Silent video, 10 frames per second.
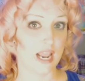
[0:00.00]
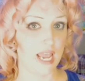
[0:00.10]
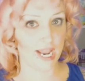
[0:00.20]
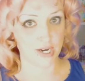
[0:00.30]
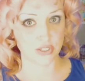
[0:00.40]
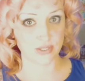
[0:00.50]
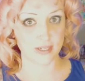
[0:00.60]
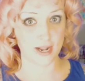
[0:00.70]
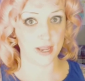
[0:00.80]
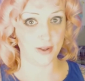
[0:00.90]

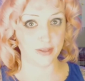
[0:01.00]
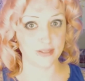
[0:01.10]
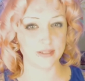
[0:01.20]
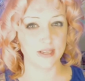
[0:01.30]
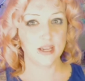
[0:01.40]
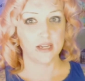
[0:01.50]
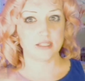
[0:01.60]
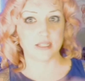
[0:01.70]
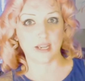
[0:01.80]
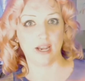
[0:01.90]
hairstyles
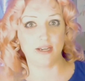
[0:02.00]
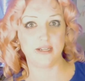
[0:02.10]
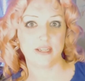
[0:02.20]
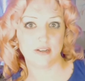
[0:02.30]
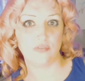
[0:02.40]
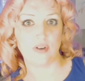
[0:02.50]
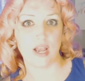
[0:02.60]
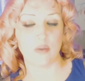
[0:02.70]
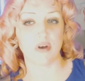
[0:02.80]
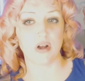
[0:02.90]
to kind of get a
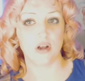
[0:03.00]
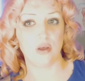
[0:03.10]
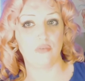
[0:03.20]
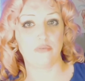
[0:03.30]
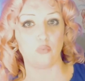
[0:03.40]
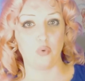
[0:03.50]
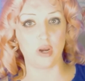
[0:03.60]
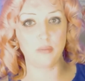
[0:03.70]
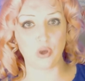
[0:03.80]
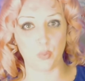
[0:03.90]
vibe of what
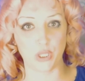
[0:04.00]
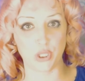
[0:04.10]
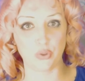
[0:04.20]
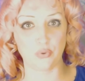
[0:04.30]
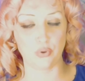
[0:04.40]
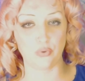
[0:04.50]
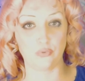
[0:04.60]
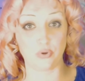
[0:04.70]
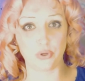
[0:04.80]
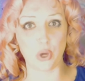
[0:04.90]
I'm going
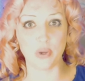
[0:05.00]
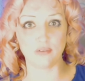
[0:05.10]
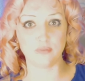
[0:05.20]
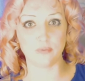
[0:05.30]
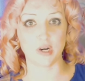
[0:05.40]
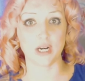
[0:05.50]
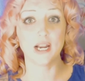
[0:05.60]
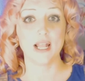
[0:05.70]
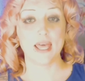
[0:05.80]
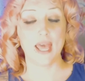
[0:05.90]
for,
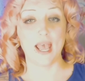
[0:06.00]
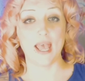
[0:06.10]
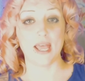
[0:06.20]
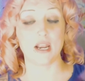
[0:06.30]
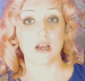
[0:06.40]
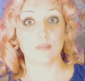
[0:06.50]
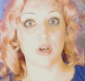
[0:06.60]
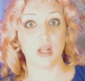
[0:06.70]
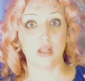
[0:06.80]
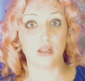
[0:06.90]
and I'm going
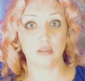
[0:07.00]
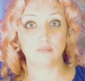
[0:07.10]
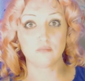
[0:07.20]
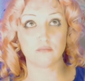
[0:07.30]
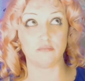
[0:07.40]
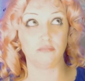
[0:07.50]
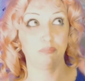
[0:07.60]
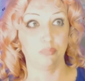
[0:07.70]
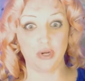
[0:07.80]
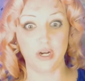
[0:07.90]
to
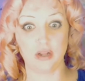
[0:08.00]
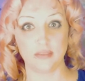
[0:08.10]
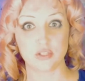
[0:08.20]
put it on the